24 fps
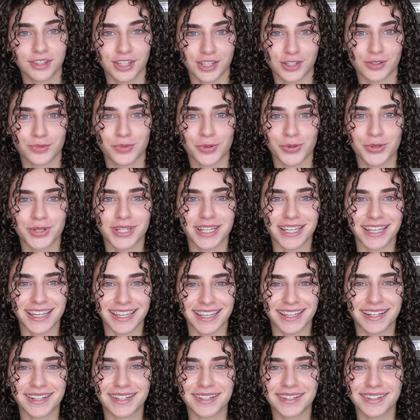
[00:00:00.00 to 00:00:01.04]
this
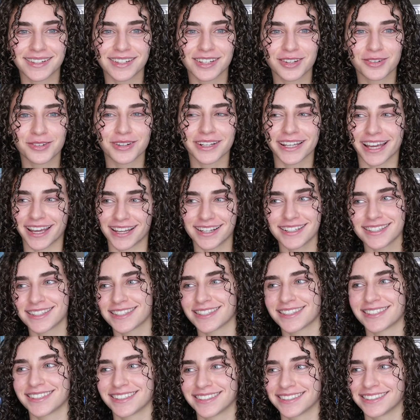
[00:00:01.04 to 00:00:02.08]
routine
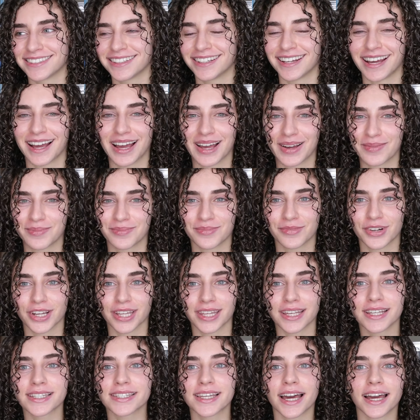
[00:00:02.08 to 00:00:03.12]
creates. I'm
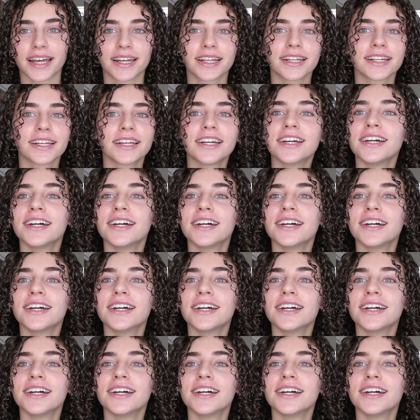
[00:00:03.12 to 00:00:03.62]
really excited.